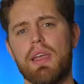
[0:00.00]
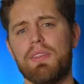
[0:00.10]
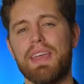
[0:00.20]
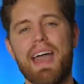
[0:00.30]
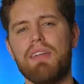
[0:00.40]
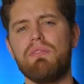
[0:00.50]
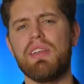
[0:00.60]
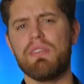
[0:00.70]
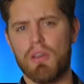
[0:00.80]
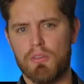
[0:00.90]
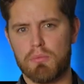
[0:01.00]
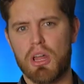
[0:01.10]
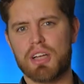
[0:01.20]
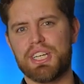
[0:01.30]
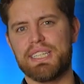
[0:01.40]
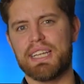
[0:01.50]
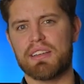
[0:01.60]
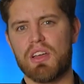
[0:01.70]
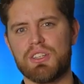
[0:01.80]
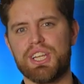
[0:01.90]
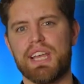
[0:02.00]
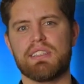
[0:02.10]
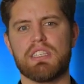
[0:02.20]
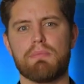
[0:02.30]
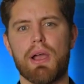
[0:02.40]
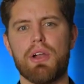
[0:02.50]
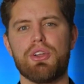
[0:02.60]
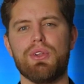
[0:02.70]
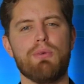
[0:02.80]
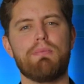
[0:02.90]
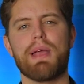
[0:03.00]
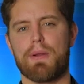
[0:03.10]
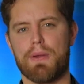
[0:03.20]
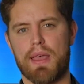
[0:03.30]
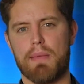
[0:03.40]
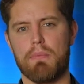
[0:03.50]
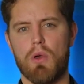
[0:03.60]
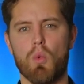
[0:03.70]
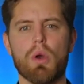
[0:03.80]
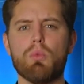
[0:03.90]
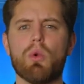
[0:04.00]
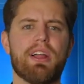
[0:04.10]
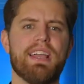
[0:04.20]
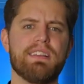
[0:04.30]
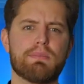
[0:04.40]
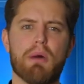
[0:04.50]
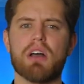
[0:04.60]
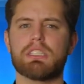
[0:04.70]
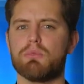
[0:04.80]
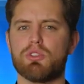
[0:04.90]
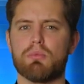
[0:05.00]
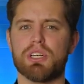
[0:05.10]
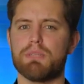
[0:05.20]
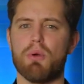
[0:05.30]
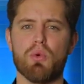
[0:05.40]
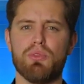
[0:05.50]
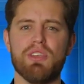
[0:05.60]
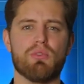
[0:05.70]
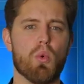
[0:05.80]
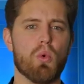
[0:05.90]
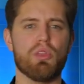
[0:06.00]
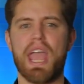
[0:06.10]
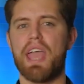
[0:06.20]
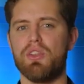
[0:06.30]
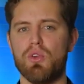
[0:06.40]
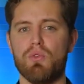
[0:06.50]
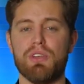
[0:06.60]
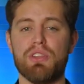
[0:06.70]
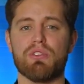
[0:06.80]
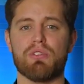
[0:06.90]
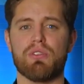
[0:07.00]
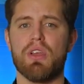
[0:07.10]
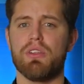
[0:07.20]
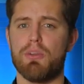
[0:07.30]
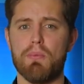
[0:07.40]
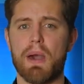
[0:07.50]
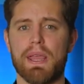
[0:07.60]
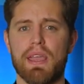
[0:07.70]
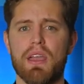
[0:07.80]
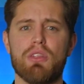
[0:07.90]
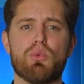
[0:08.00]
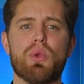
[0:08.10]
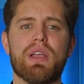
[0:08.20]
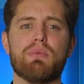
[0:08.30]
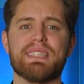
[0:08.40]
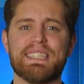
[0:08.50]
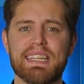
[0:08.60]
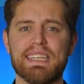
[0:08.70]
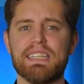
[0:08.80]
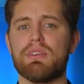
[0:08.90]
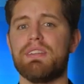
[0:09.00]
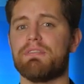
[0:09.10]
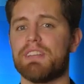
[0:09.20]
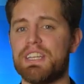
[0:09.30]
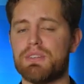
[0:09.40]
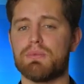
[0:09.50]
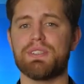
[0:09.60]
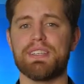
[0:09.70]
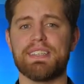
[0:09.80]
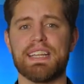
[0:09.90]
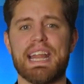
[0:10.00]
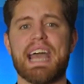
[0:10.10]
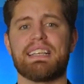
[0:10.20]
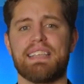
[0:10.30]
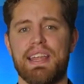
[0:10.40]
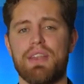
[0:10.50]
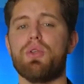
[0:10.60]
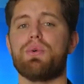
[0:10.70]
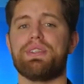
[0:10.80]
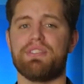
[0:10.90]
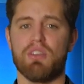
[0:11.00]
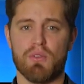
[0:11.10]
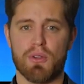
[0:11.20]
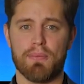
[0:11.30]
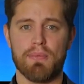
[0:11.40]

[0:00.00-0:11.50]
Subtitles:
The advent of blockchain technology has inspired a new paradigm, one where it is possible to bridge both these old and new features to money through a resilient, inflation-resistant asset known as silver.